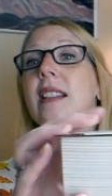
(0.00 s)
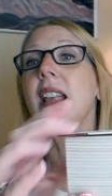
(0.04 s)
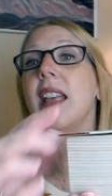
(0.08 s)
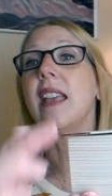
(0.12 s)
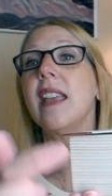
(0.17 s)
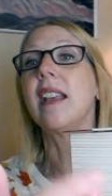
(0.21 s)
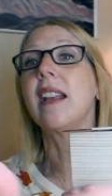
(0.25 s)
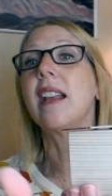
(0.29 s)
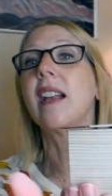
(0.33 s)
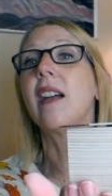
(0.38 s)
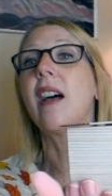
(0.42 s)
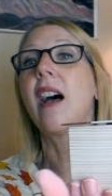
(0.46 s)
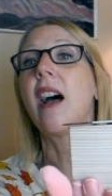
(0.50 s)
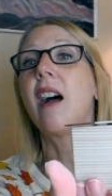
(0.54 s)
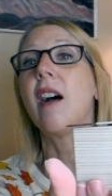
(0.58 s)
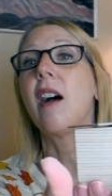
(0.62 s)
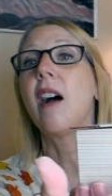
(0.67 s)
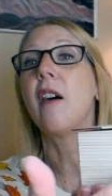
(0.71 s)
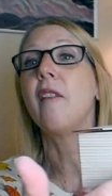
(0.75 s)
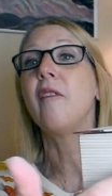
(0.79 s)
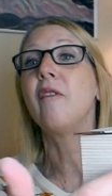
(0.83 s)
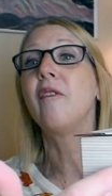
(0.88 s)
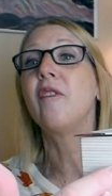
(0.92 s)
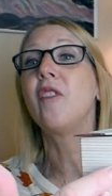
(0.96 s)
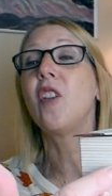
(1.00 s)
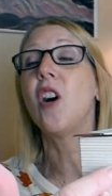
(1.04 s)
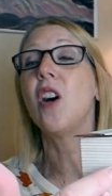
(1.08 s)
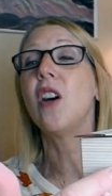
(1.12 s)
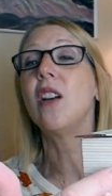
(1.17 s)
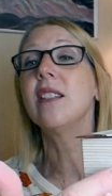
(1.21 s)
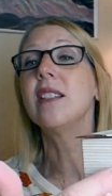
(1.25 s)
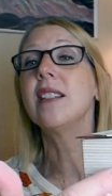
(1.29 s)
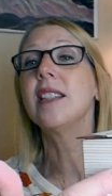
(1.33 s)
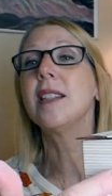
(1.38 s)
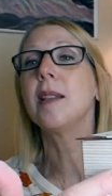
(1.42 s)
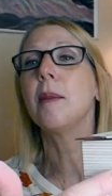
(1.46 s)
like
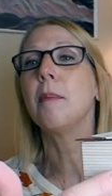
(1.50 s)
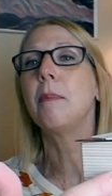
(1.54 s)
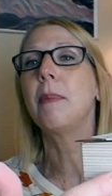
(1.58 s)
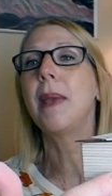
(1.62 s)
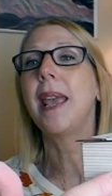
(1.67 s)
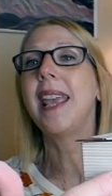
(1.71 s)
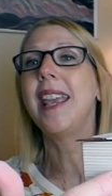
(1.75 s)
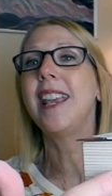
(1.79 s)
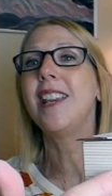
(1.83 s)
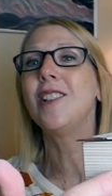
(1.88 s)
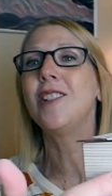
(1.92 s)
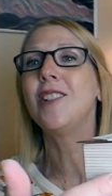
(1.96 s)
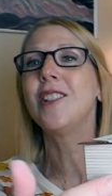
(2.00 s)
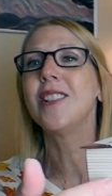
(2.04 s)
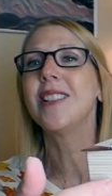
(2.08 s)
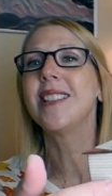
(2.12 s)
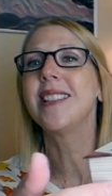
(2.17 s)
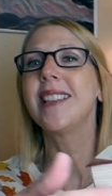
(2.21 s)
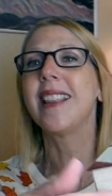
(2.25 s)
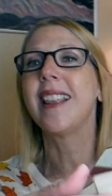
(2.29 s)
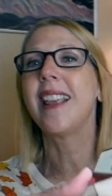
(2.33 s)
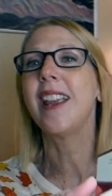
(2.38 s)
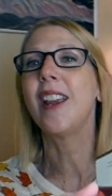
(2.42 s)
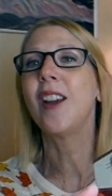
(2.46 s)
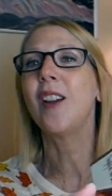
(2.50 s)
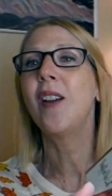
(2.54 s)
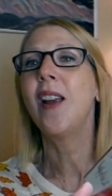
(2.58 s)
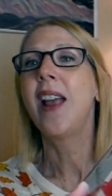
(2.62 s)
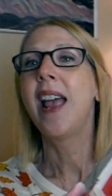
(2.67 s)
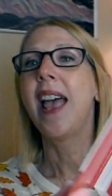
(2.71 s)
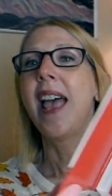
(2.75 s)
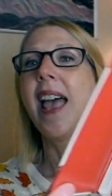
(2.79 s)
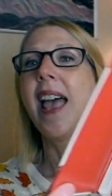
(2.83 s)
false pages there